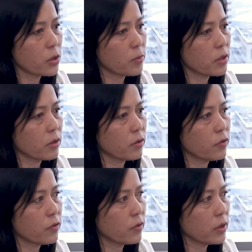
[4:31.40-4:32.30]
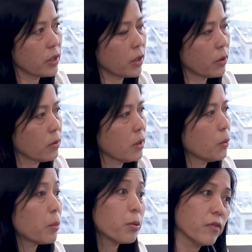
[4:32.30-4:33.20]
terms of,
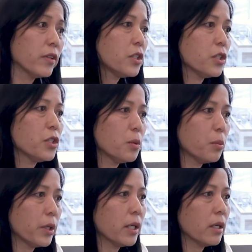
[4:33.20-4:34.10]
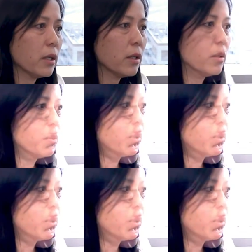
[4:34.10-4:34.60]
what privileges you bring